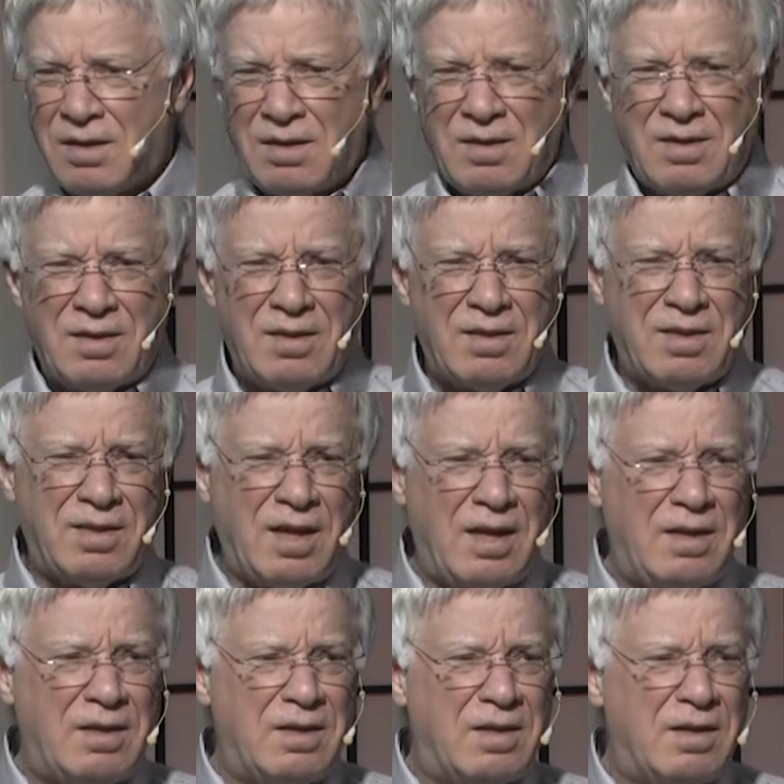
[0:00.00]
Uh,
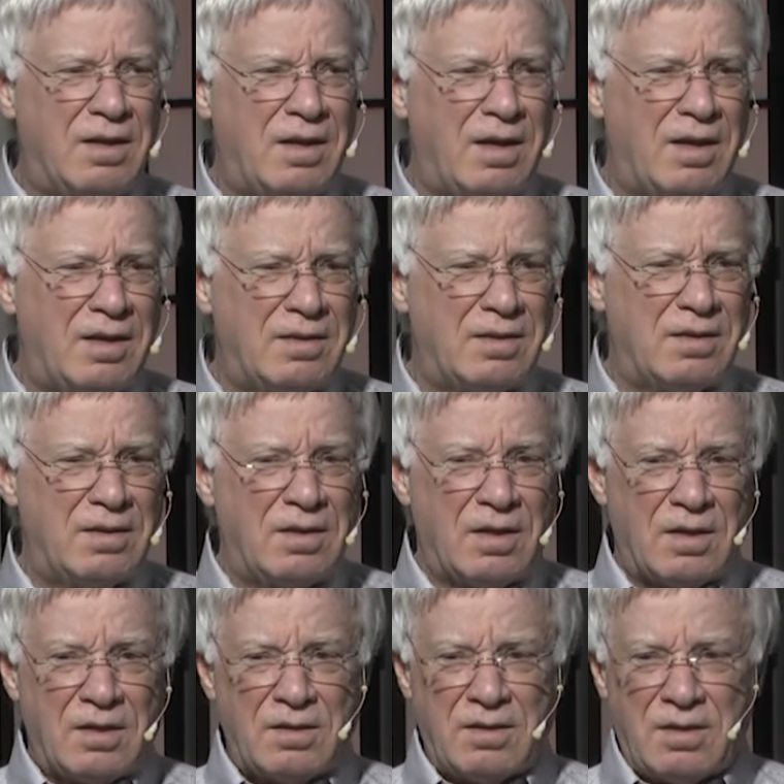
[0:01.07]
thank God, uh,
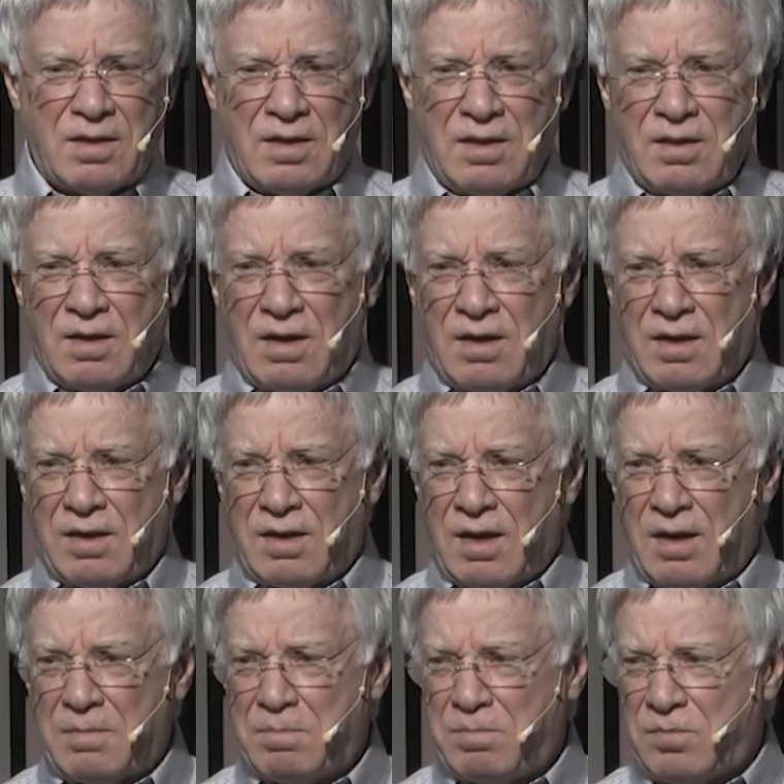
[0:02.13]
thank God I
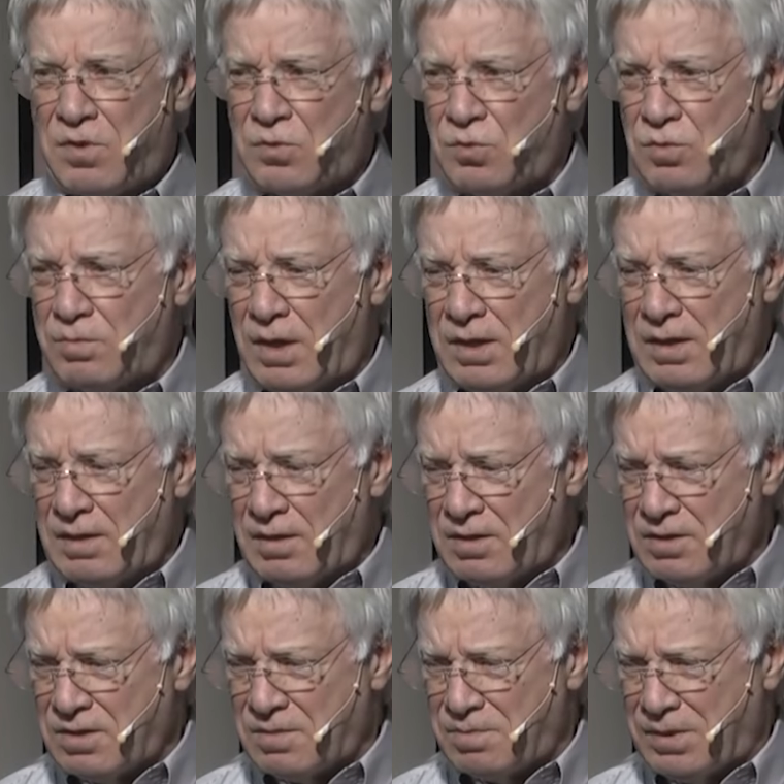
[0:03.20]
got through my
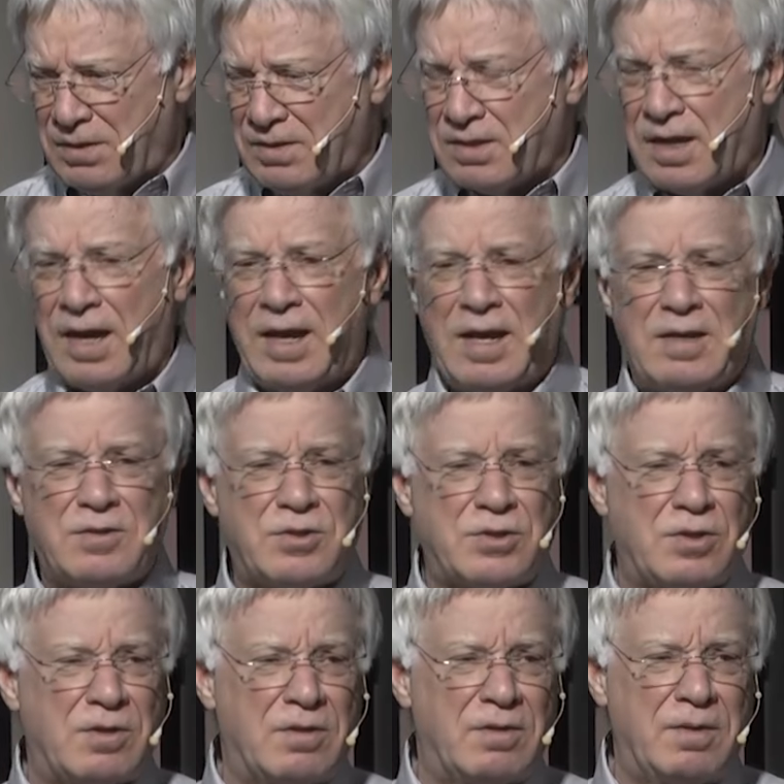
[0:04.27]
husband's
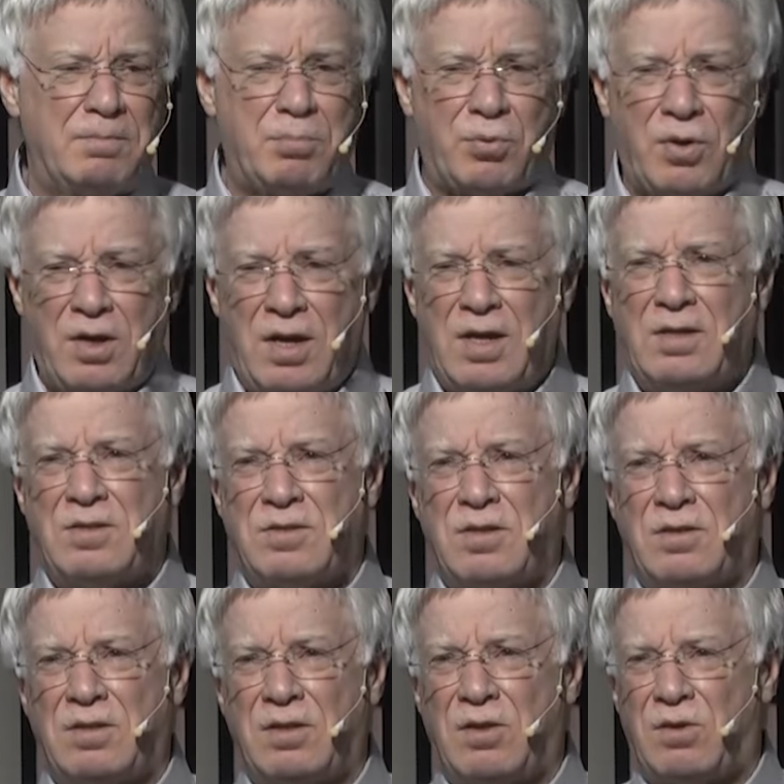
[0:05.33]
cancer and praise
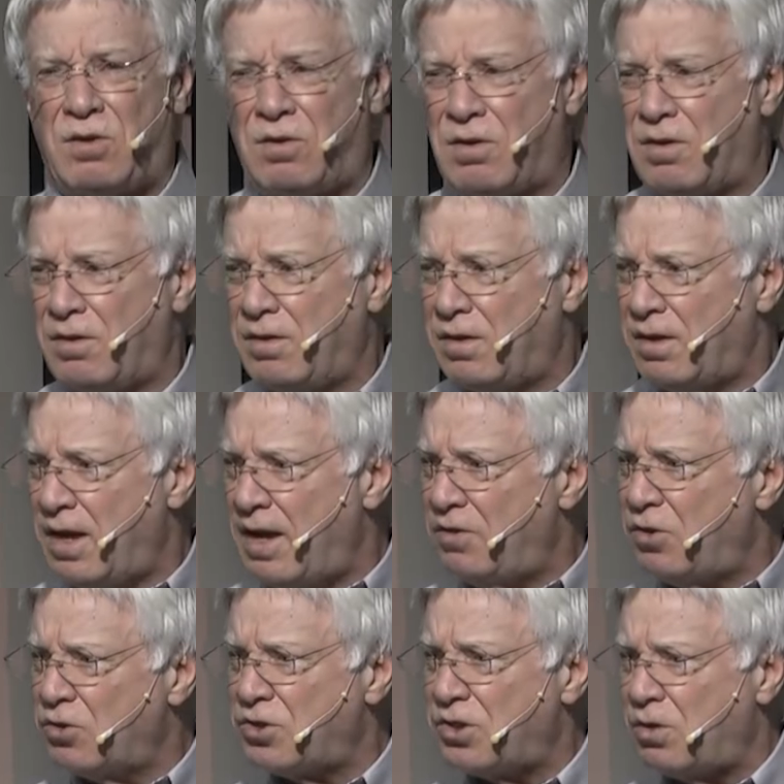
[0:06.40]
the Lord.
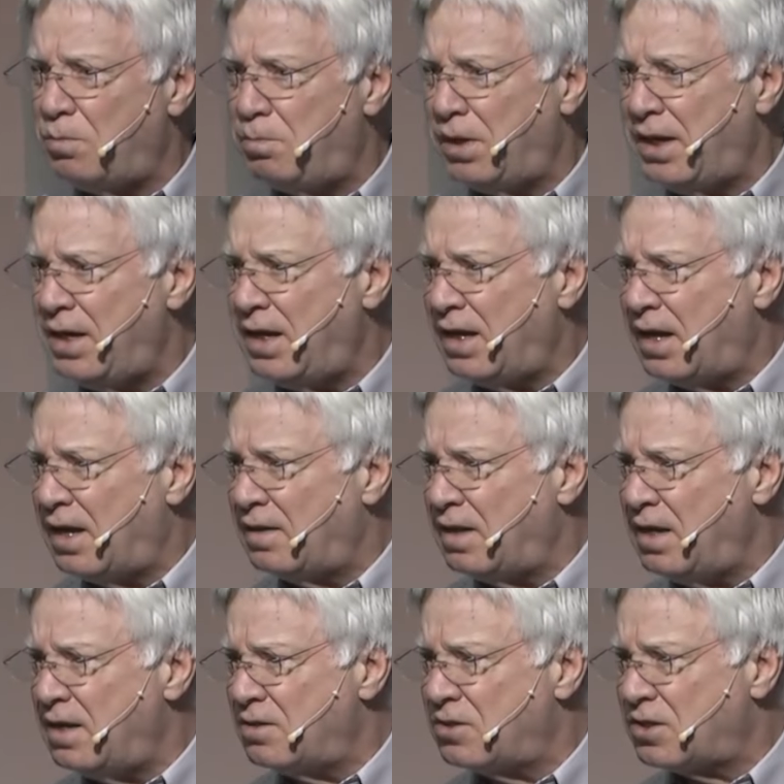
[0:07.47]
And they're still bleeding on
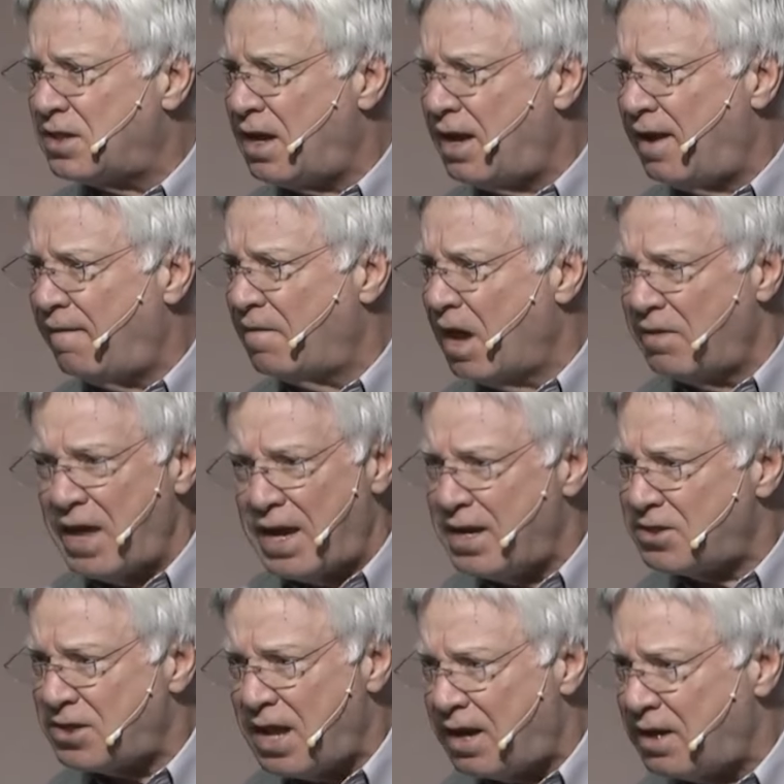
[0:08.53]
the inside. That
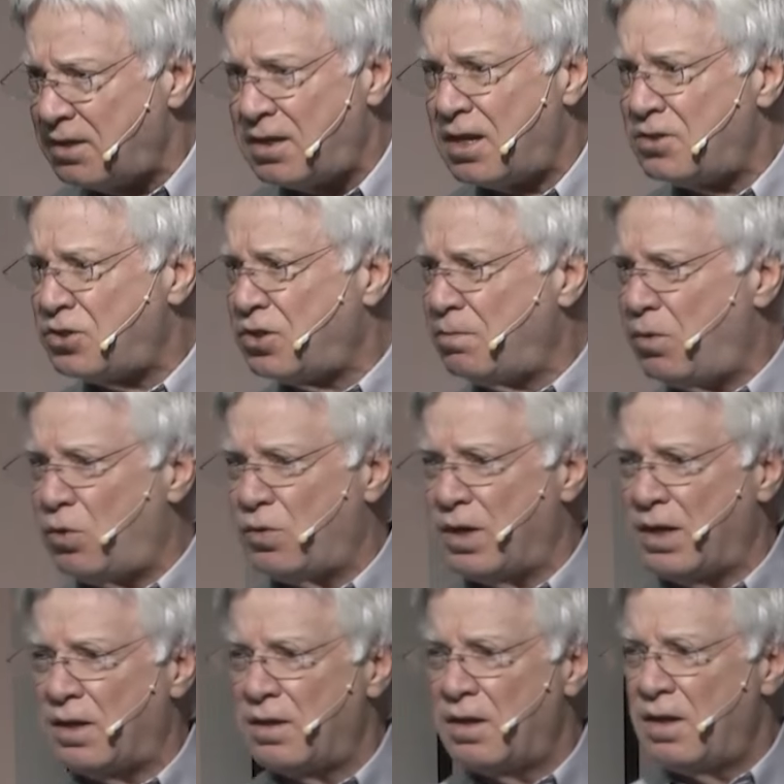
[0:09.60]
is not a
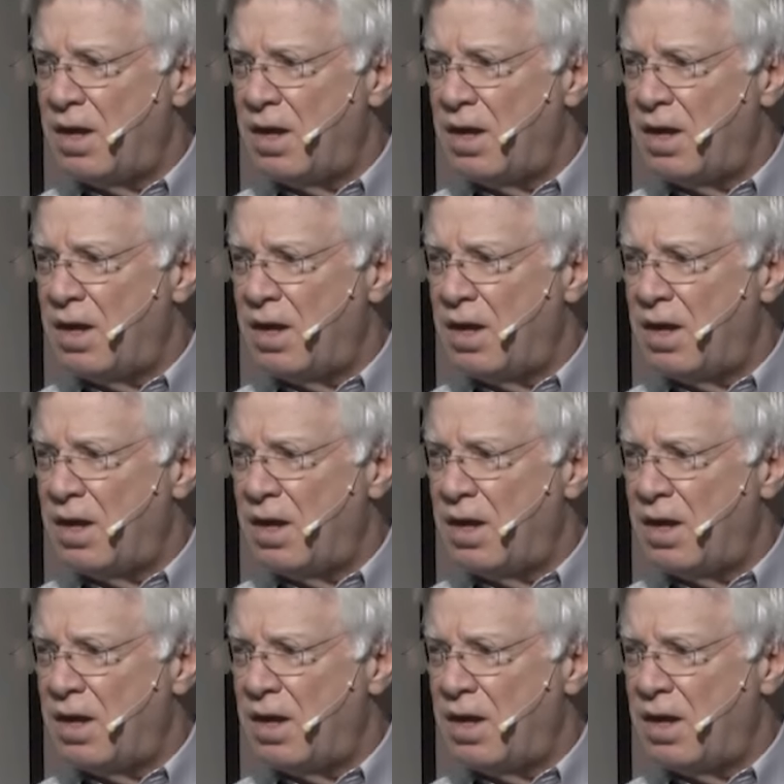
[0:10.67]
testimony.